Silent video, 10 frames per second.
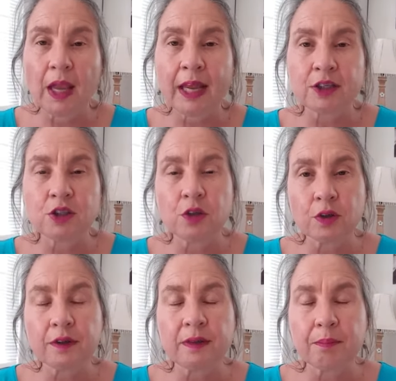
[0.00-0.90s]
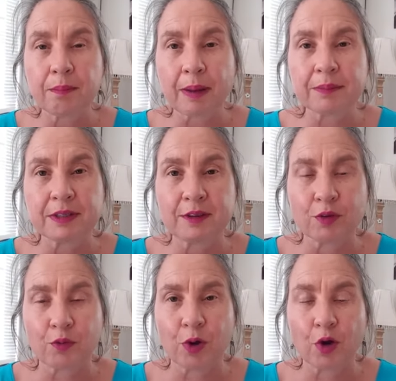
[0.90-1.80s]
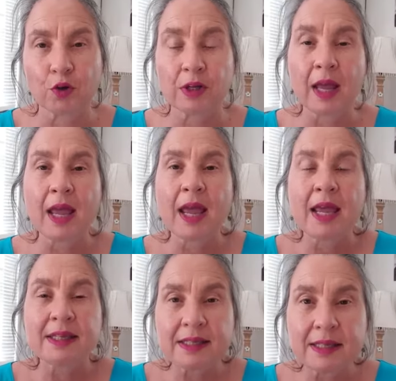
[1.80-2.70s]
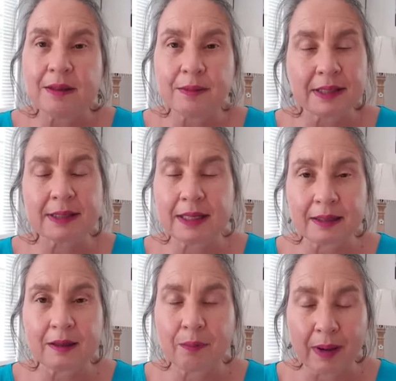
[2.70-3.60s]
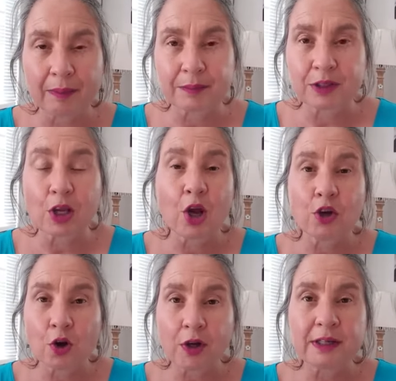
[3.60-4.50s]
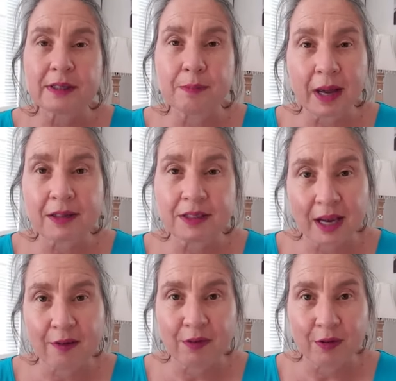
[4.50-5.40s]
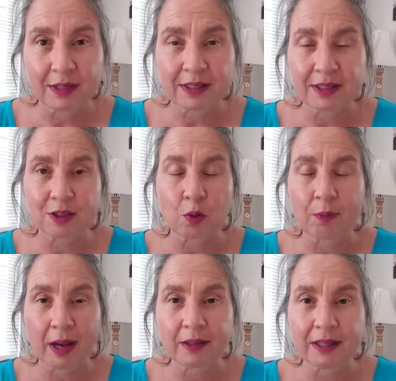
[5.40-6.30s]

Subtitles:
and to look at the bumps in the road. See them as little bumps, not as Mount Everests or Mount